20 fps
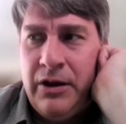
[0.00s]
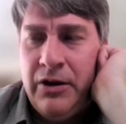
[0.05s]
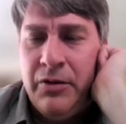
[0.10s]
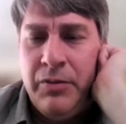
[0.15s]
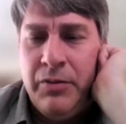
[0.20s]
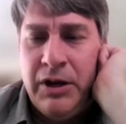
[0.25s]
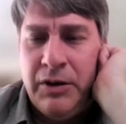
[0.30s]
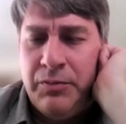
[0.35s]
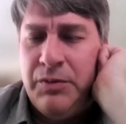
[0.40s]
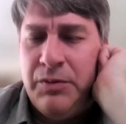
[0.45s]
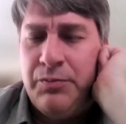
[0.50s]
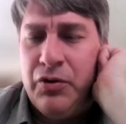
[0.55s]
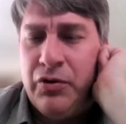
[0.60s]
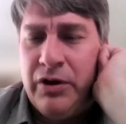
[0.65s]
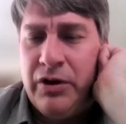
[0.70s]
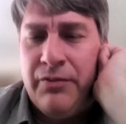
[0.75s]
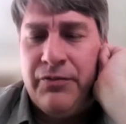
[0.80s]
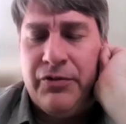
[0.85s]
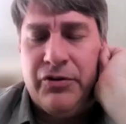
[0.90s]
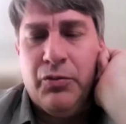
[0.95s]
make people
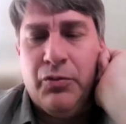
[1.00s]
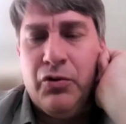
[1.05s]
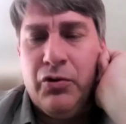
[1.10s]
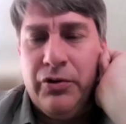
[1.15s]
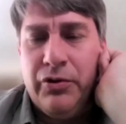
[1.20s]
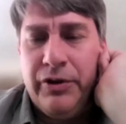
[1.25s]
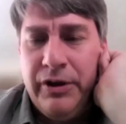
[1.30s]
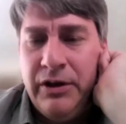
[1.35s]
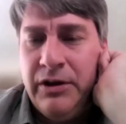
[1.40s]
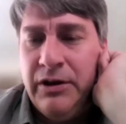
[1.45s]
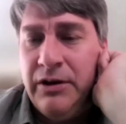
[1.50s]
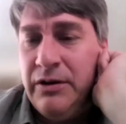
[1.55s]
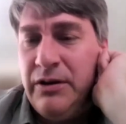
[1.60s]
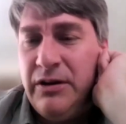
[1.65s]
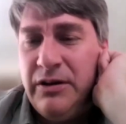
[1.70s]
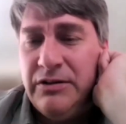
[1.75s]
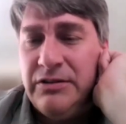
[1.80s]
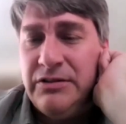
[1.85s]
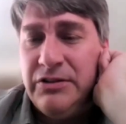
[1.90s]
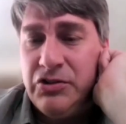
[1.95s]
comfortable
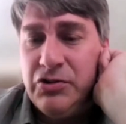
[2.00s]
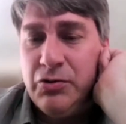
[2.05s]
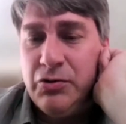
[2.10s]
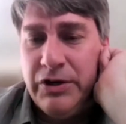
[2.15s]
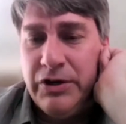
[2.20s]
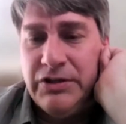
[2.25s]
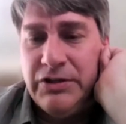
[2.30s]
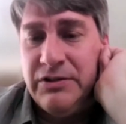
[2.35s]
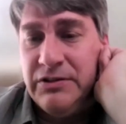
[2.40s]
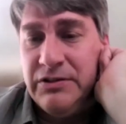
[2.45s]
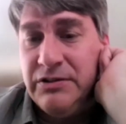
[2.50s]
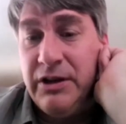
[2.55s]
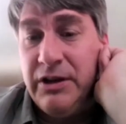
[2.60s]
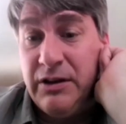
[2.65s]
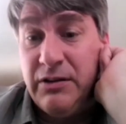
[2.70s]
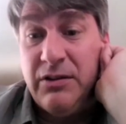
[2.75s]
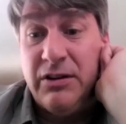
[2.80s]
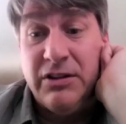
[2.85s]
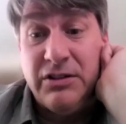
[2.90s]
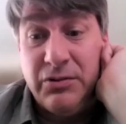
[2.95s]
in situations
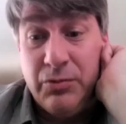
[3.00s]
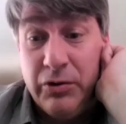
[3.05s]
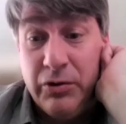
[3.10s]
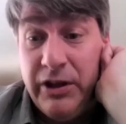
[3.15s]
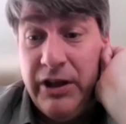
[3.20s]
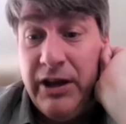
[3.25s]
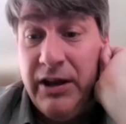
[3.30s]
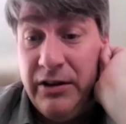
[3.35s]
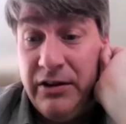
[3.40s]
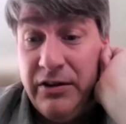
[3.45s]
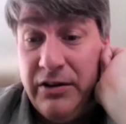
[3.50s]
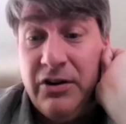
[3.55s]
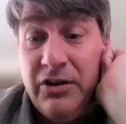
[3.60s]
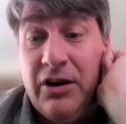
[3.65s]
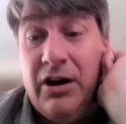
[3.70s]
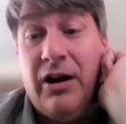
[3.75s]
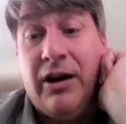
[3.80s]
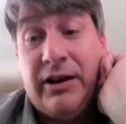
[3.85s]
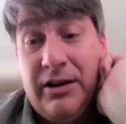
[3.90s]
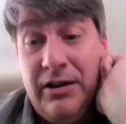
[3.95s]
like this where they had to
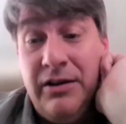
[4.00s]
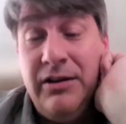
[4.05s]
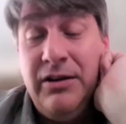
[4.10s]
talk.